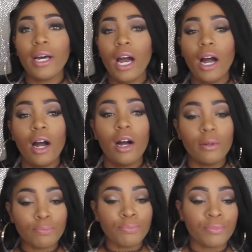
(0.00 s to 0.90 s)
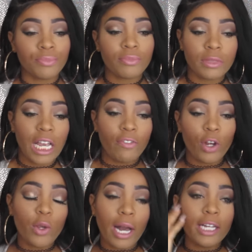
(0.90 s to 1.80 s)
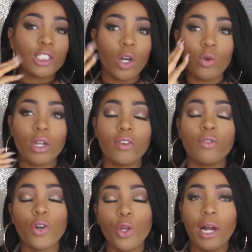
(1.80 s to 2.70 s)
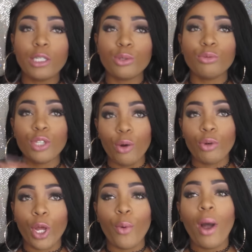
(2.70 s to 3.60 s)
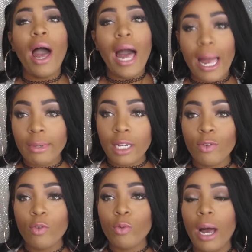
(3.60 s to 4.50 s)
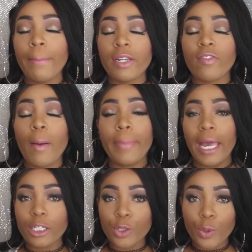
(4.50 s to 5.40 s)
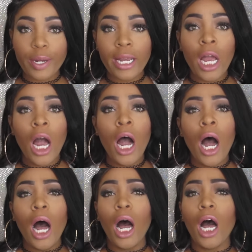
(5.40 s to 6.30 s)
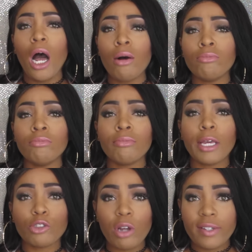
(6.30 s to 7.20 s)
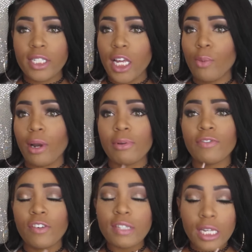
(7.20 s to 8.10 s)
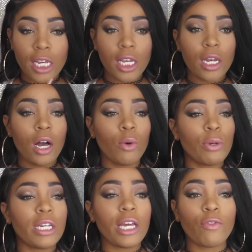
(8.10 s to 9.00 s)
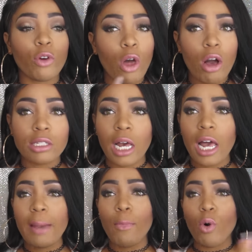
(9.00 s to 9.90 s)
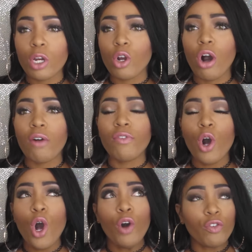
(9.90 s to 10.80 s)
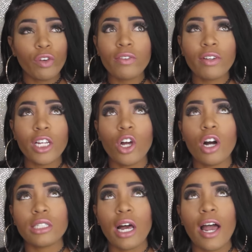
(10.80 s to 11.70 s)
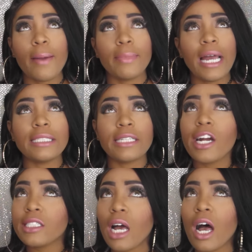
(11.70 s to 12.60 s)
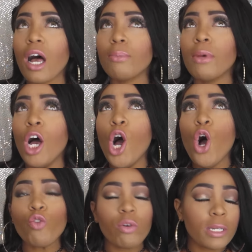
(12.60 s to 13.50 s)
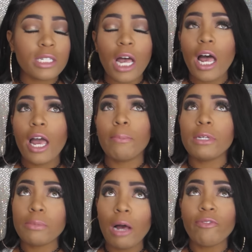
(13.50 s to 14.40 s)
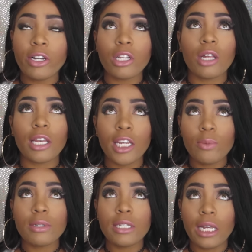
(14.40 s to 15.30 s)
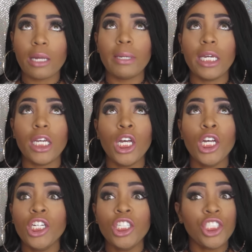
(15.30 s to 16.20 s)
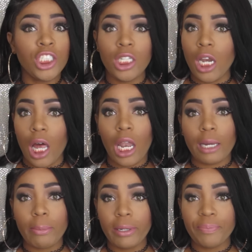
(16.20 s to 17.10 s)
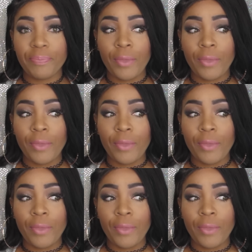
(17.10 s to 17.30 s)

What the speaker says: but for you guys who don't know, I'm gonna give you a bit of a backstory. Me and Travis dated when I was 15. We dated for a long time, on and off, really, really long time. That entire time, from the time his mom found out that he was dating me, she did not like me.